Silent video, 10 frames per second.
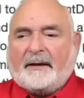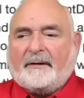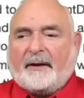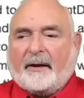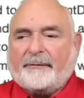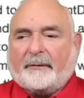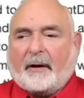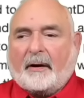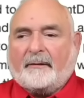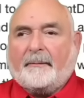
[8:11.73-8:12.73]
details
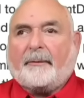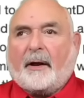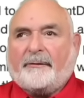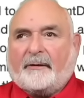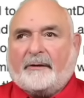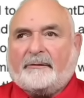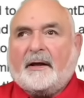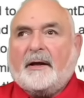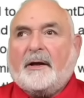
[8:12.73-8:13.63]
regarding the process